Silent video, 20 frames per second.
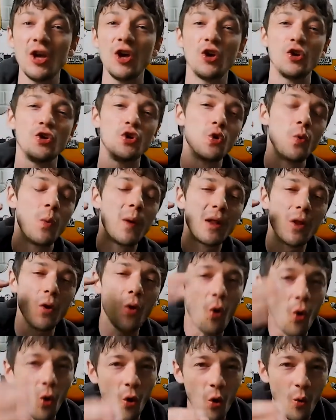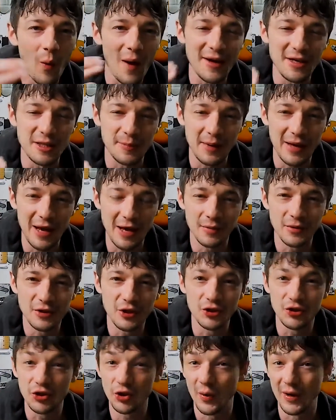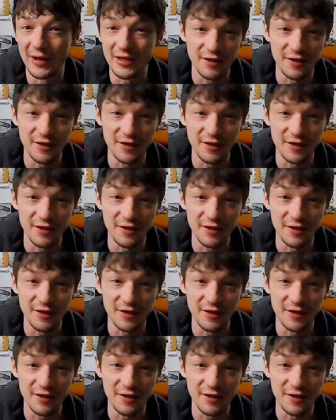you will always be able to do it.